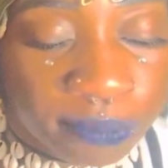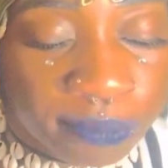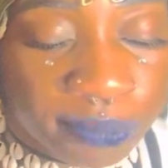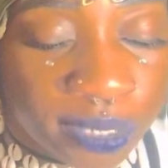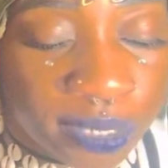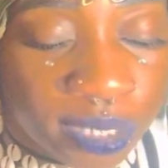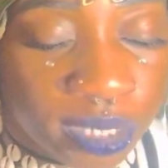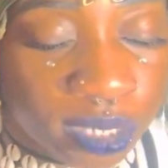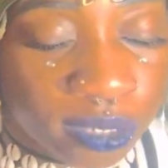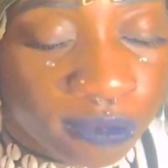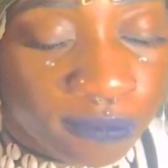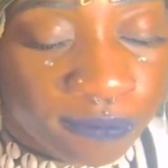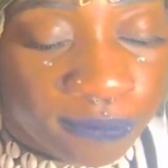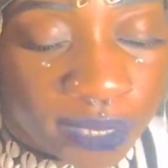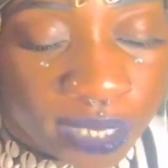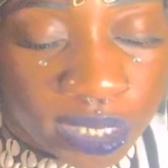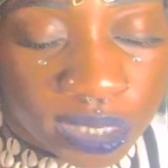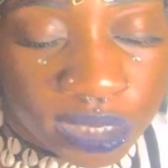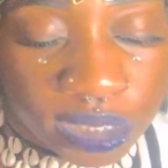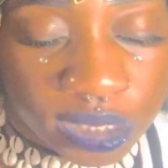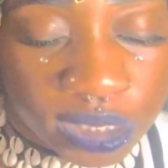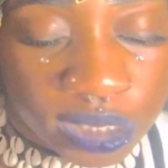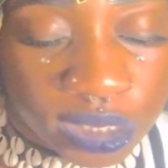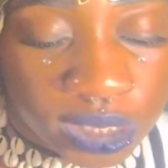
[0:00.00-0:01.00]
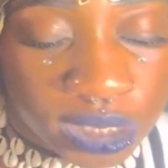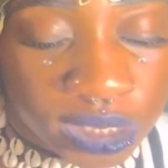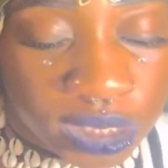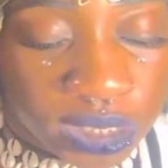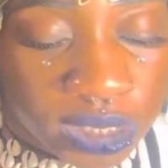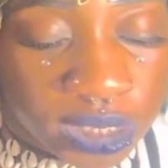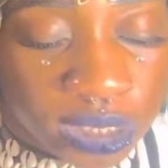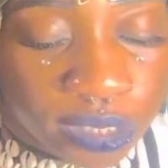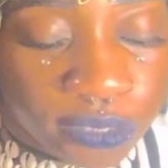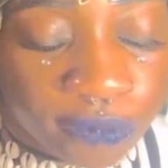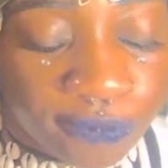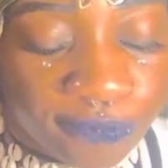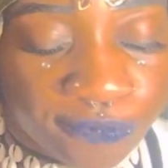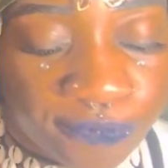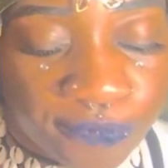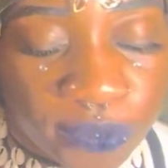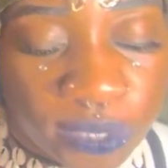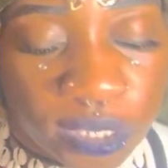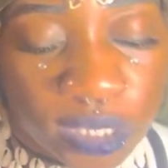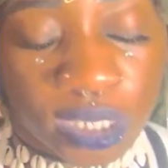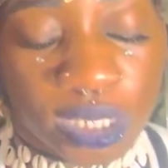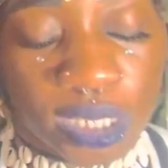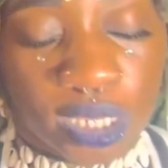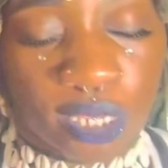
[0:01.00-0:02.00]
being courageous. You're
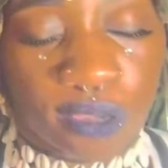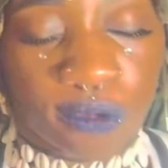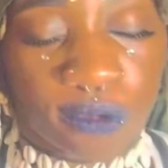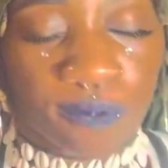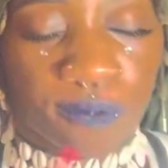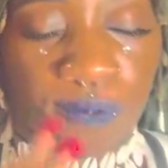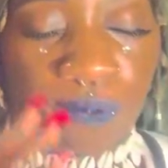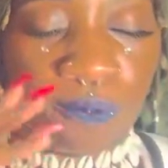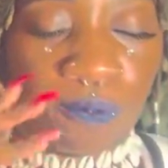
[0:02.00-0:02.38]
feeling like